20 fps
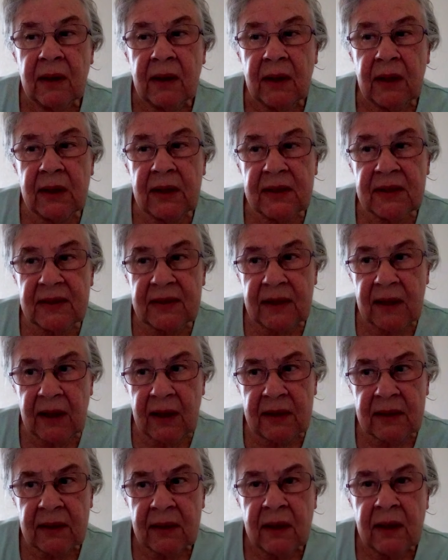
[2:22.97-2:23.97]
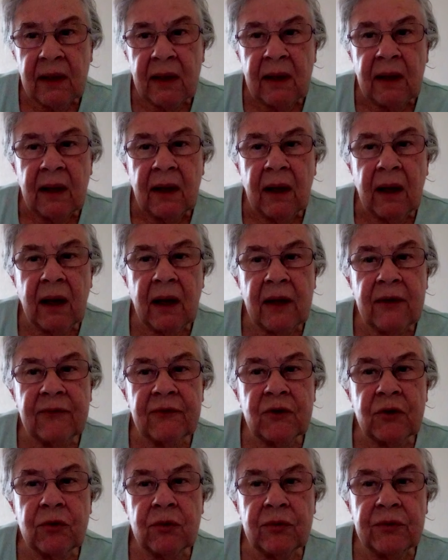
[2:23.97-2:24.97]
Instead, I have
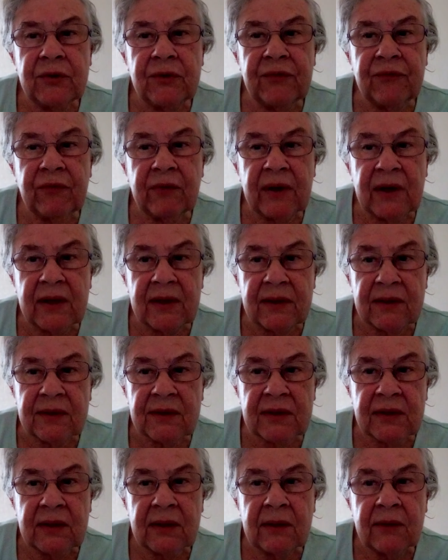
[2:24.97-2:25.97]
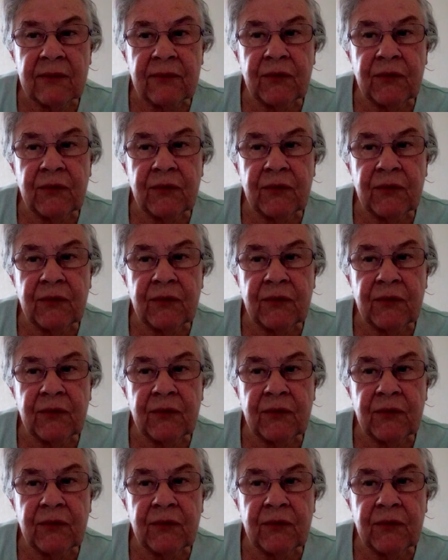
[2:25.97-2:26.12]
called you friends,